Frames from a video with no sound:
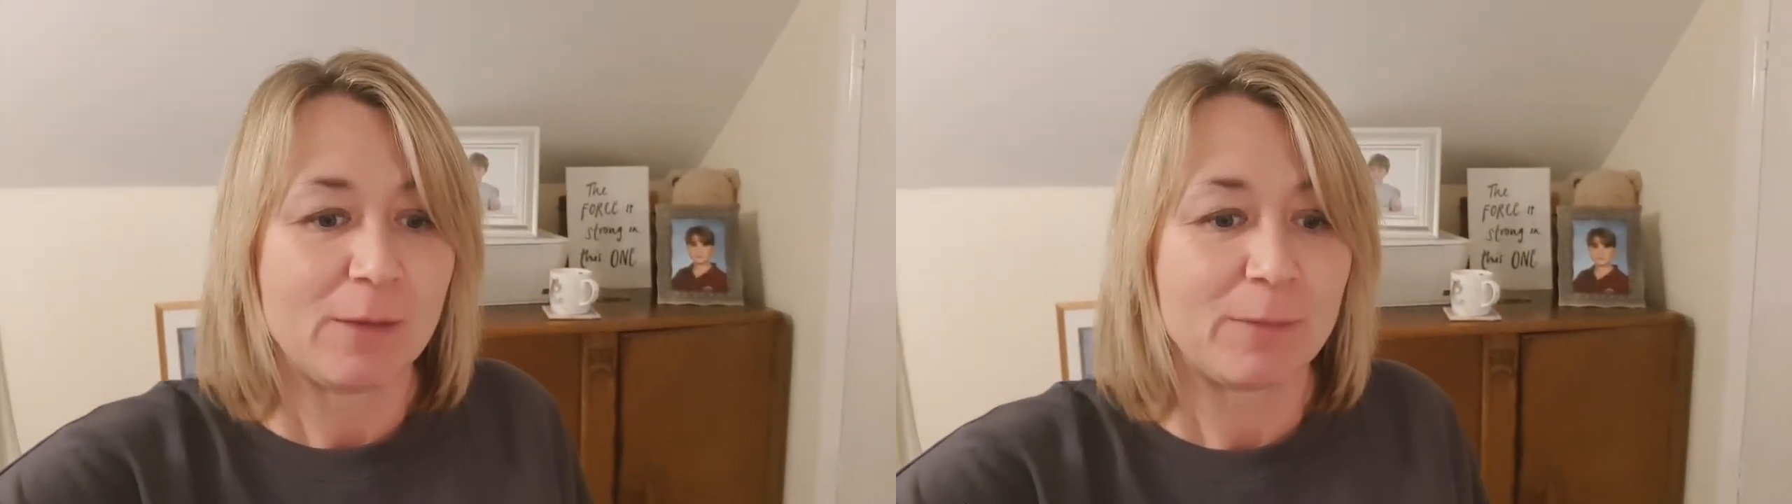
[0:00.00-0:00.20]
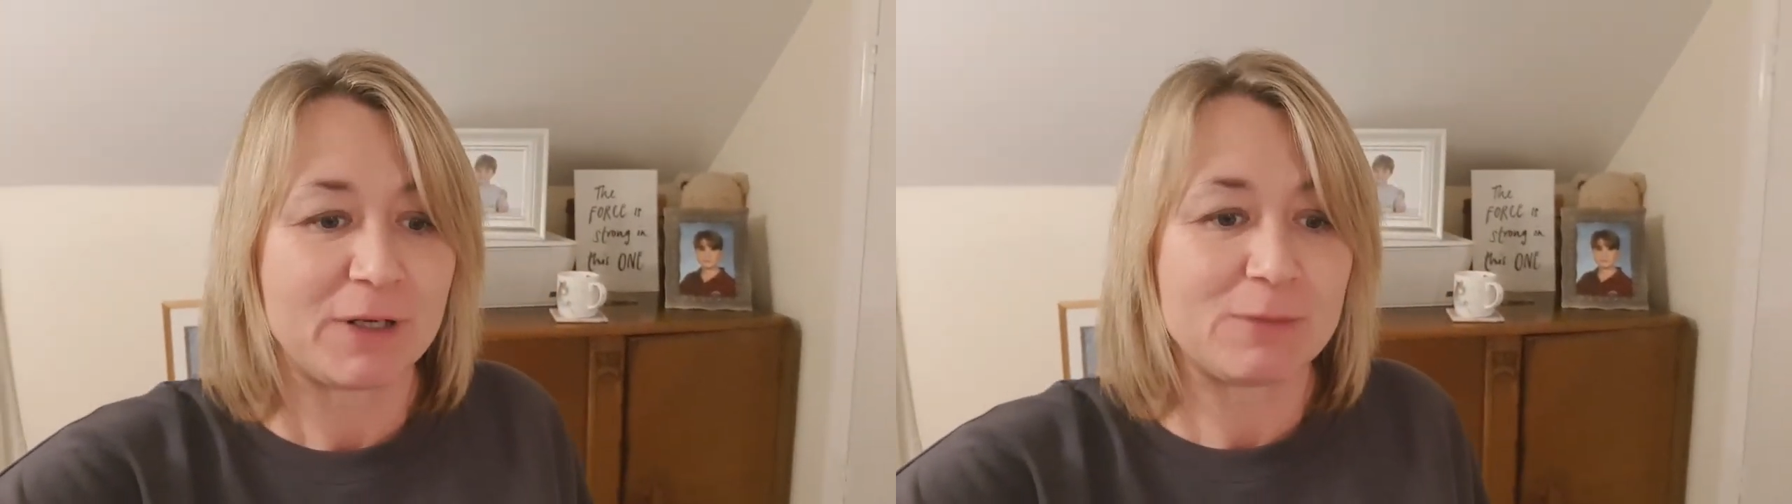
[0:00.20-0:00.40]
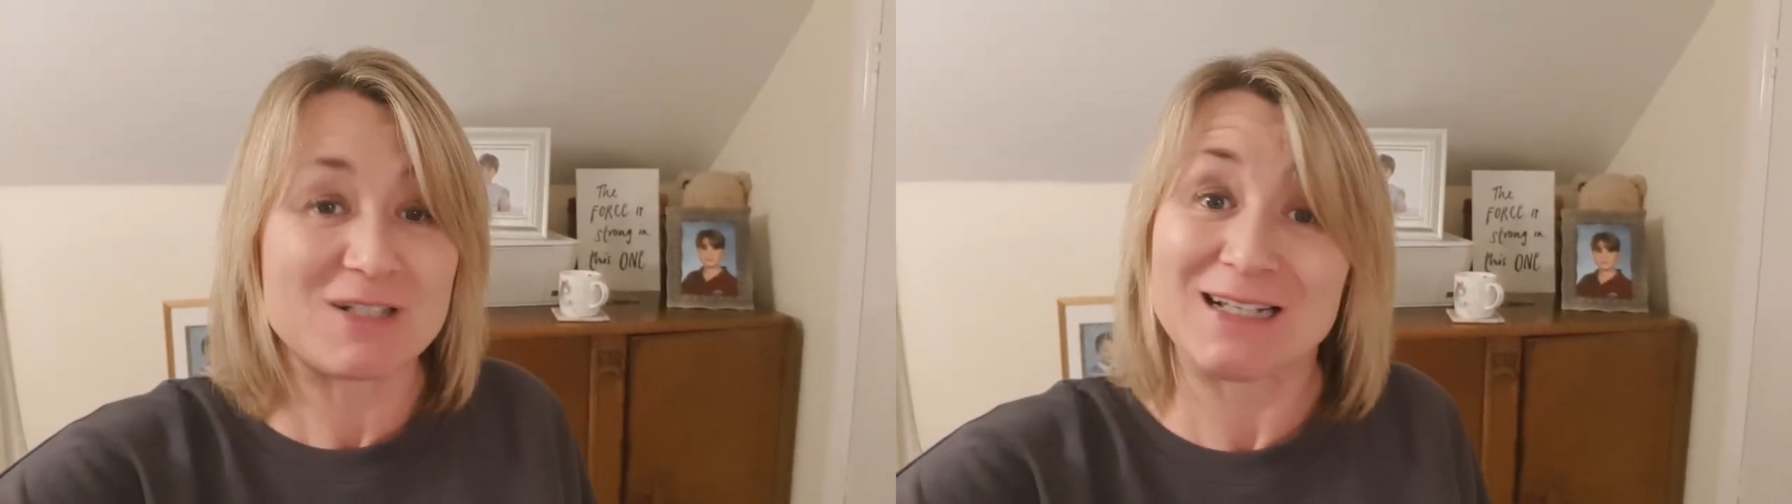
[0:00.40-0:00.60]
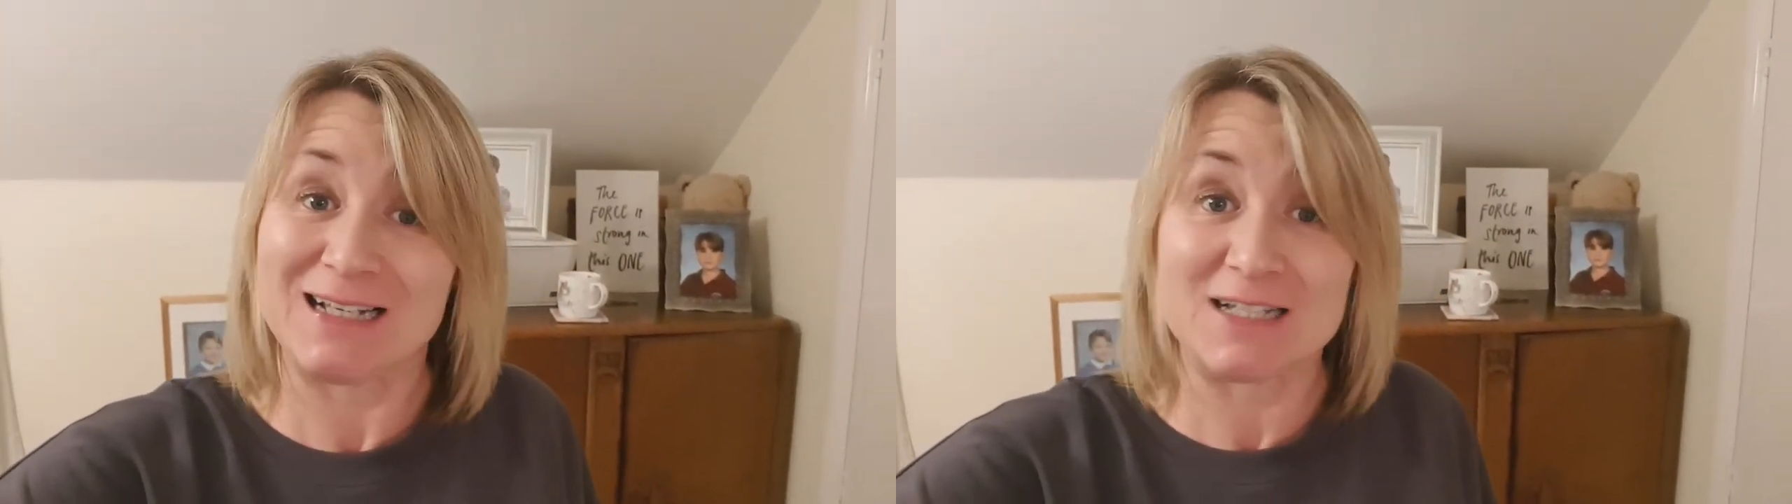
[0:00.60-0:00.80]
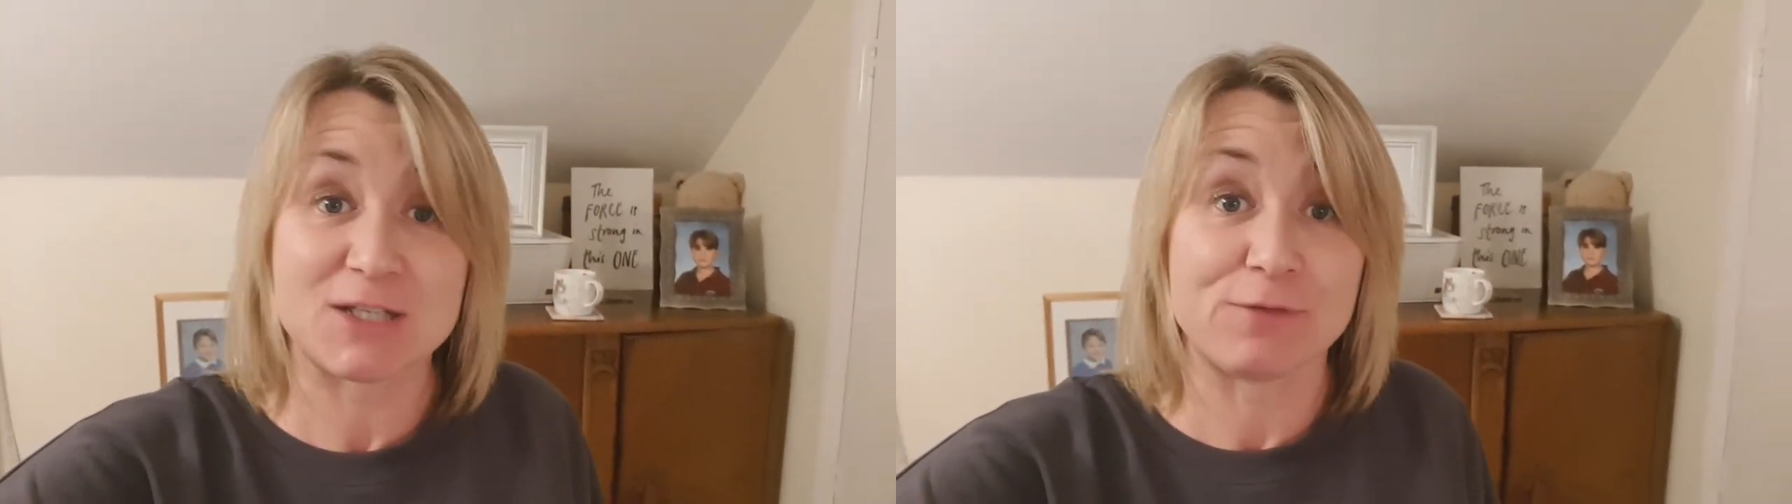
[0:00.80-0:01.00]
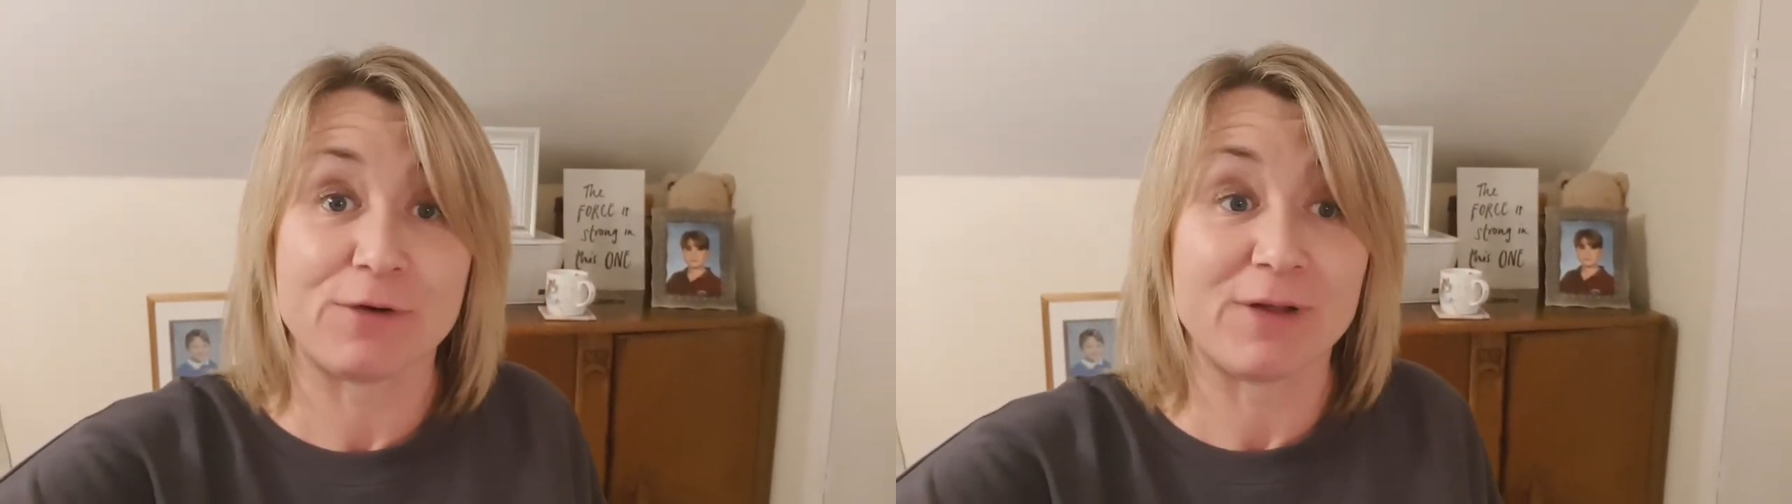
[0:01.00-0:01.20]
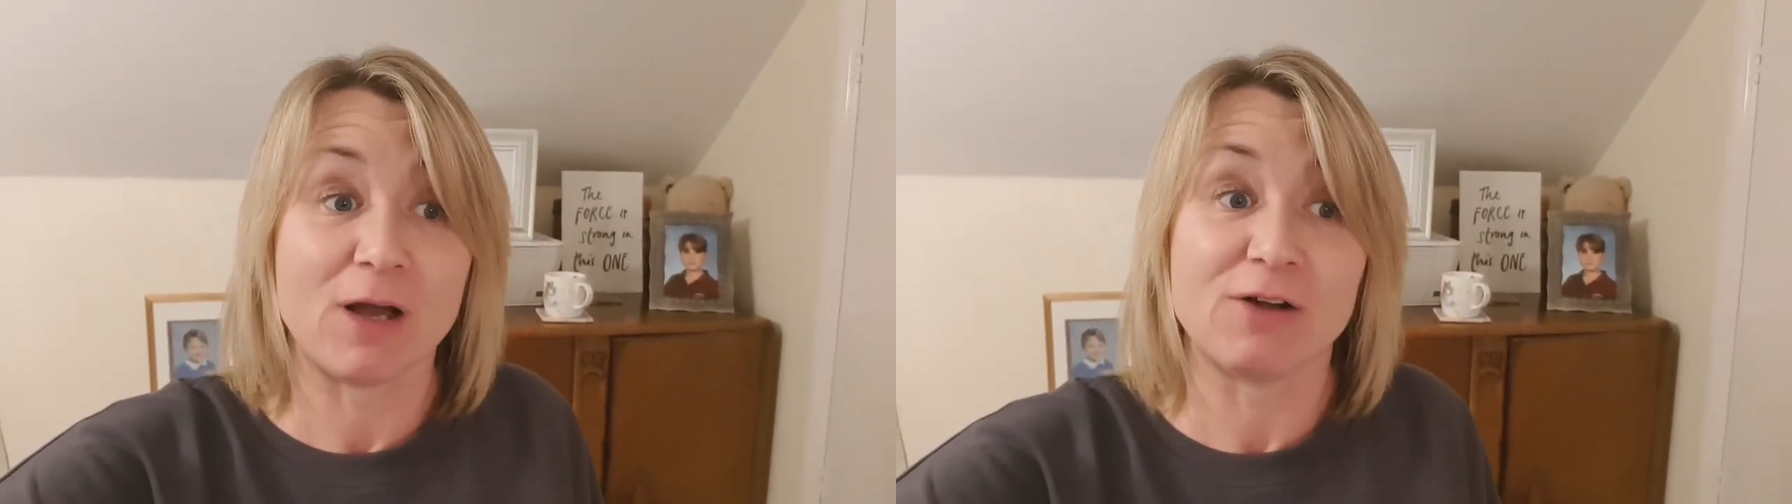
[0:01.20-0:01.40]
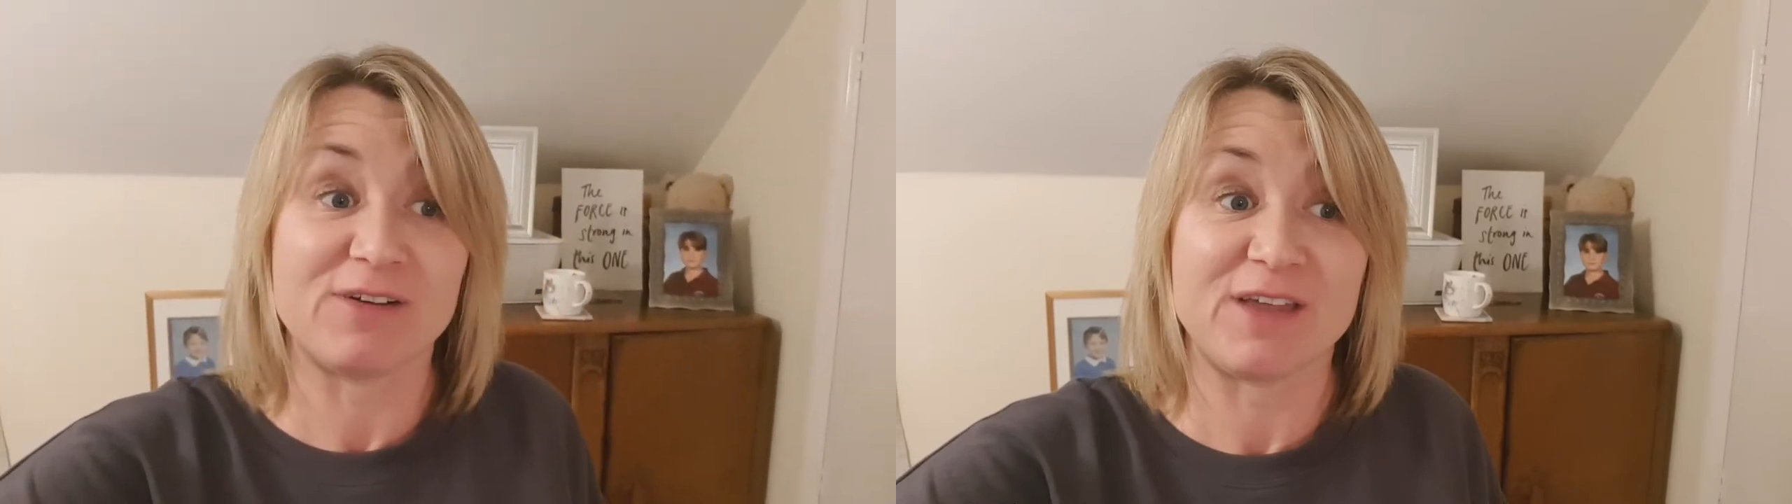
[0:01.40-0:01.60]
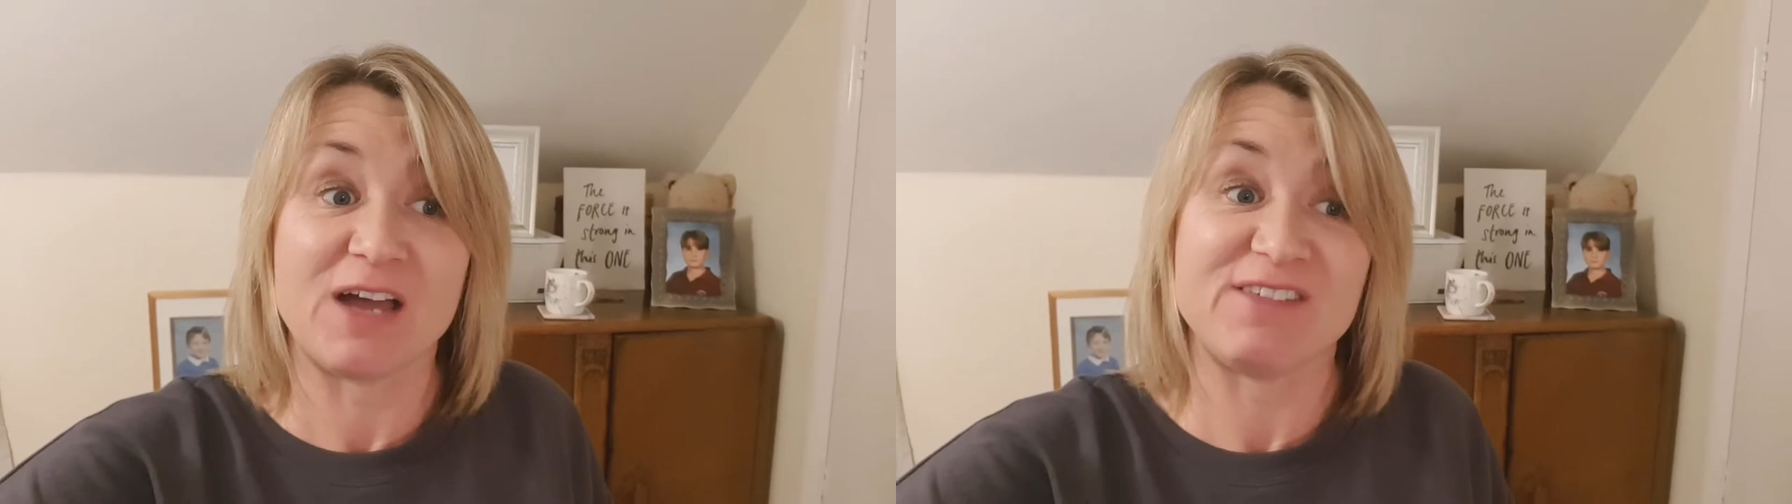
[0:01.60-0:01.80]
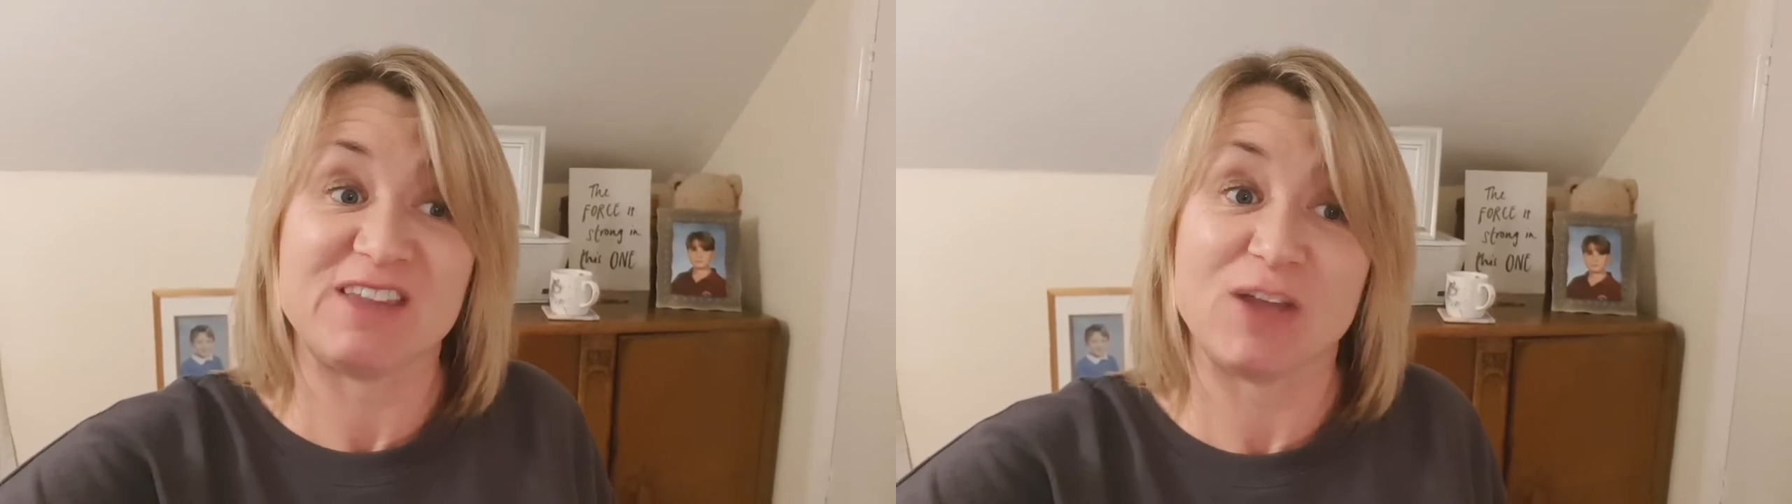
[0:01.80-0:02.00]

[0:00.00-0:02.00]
but I was clearly so very hungry that I've eaten